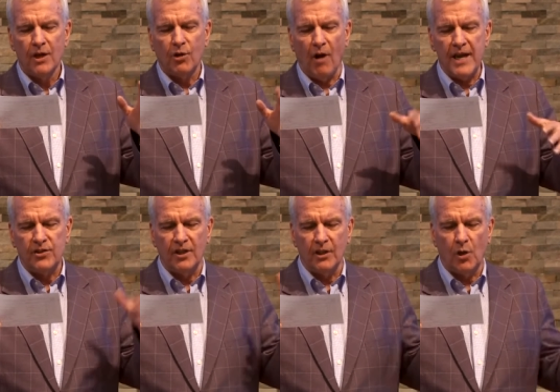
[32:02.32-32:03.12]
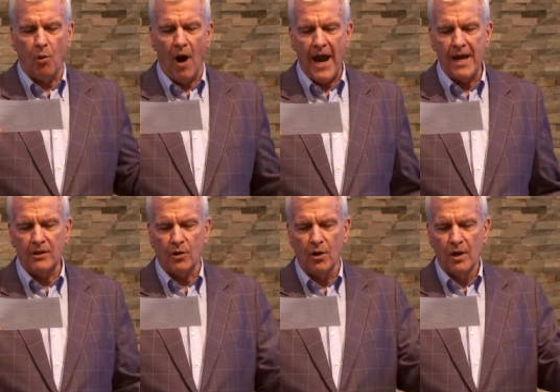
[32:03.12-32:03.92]
Christ in quiet,
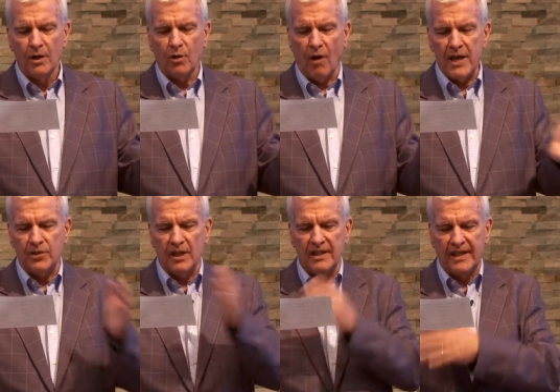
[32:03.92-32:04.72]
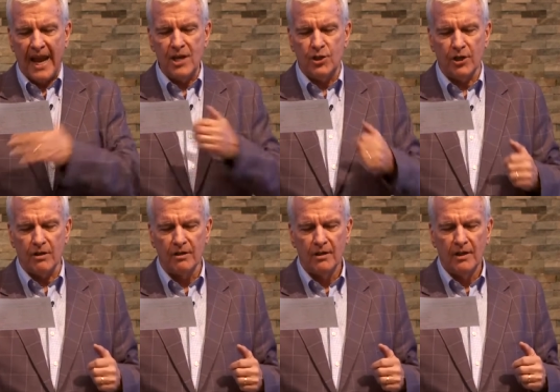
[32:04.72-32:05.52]
Christ in
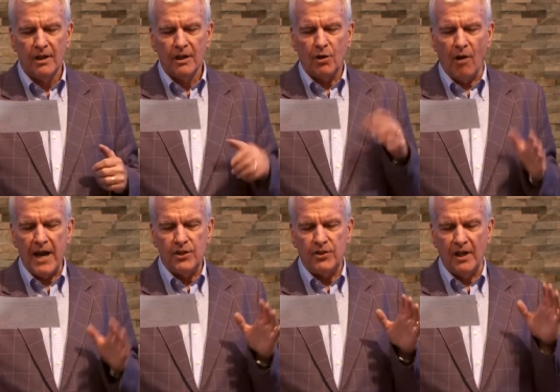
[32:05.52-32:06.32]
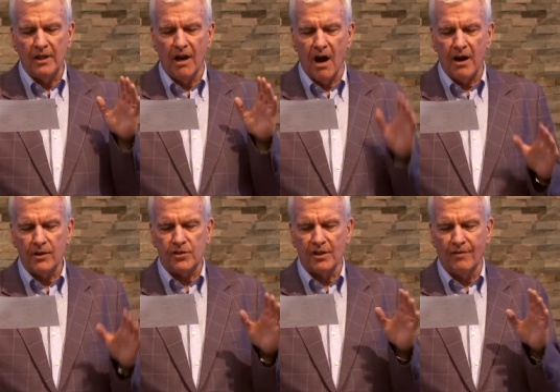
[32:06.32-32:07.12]
danger, Christ in
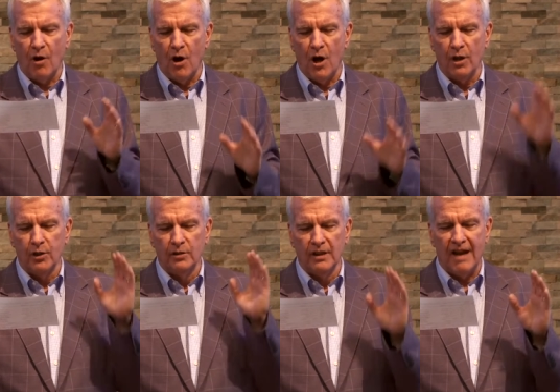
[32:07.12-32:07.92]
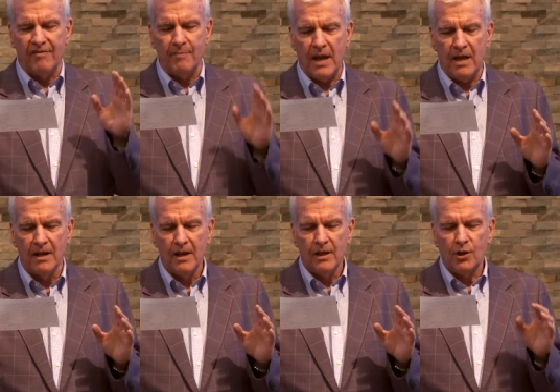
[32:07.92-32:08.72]
hearts of all who love me,
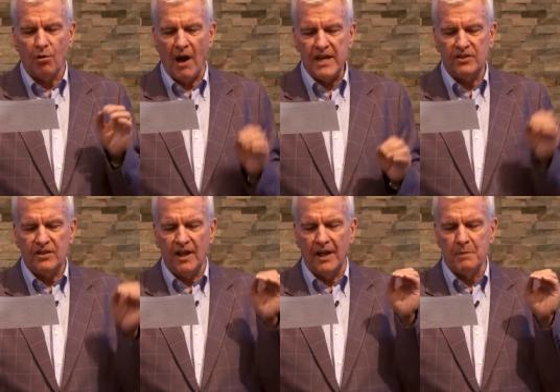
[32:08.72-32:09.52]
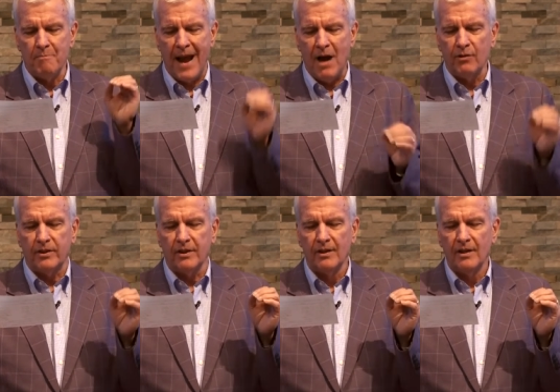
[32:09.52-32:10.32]
Christ in
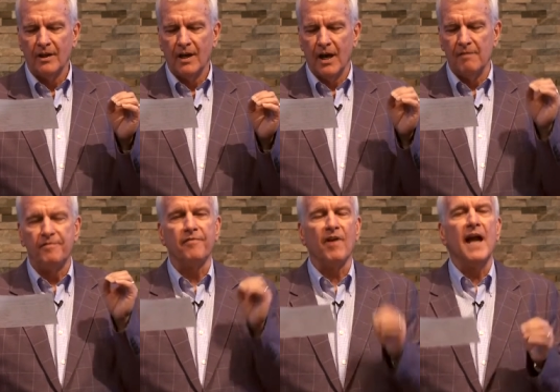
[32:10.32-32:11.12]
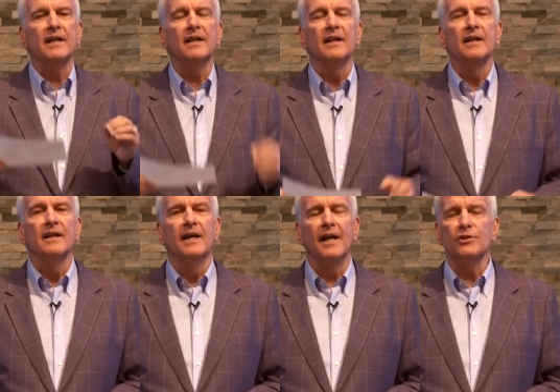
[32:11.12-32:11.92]
mouth of friend
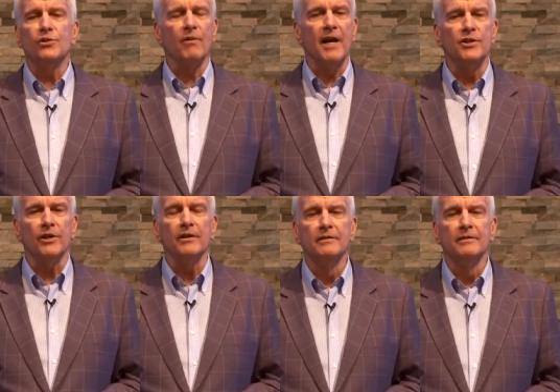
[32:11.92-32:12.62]
and stranger.